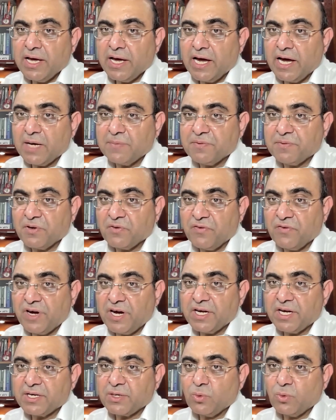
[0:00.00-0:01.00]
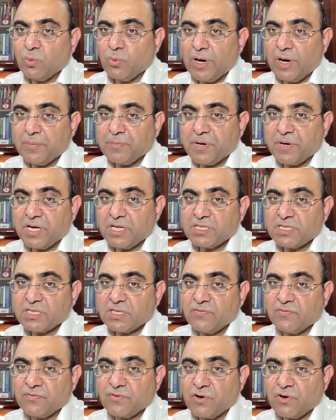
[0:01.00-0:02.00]
and prevent weapons
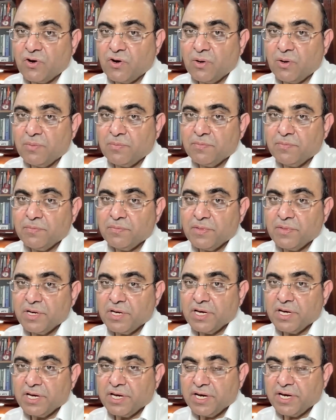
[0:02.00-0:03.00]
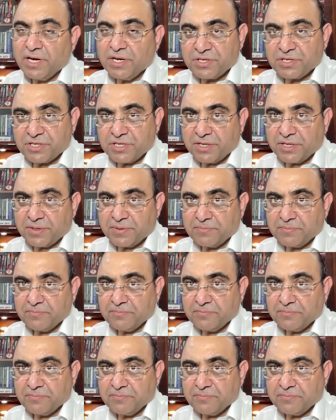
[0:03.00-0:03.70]
from entry.